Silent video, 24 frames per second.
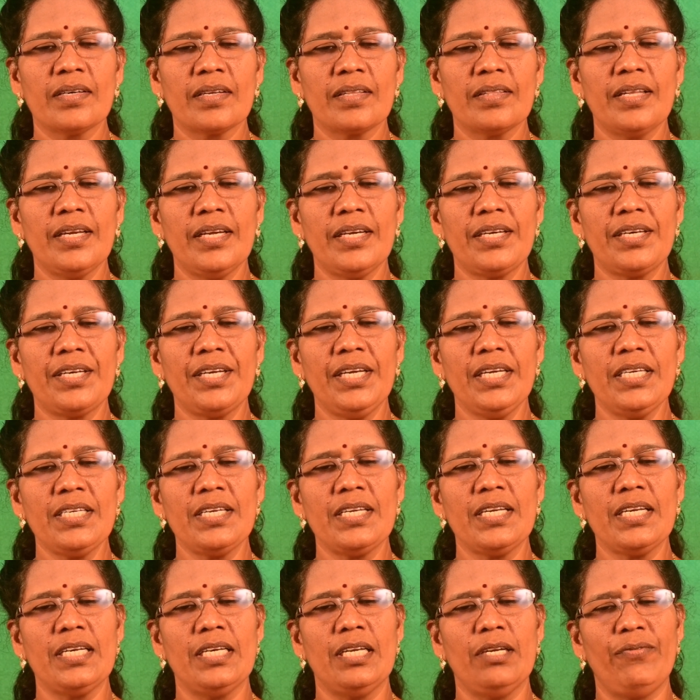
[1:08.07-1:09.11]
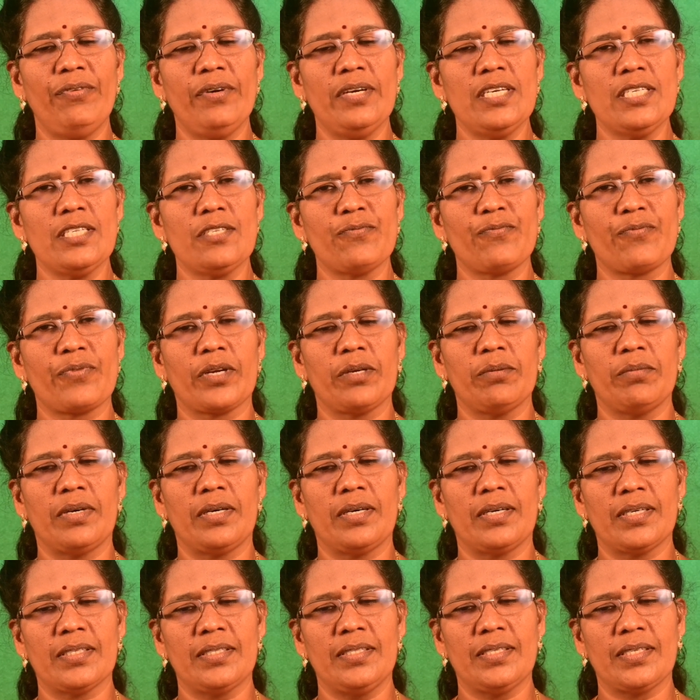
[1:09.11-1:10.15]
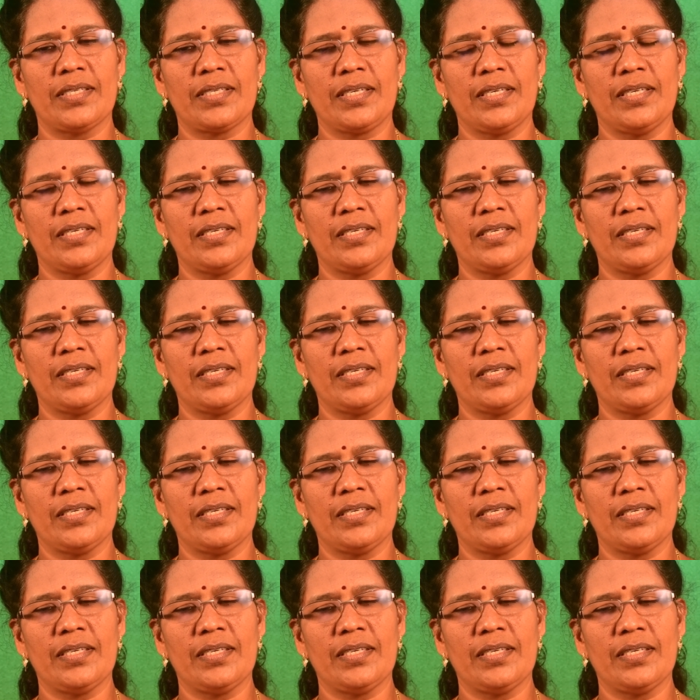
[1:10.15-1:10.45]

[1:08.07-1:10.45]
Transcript: The treaty differs from other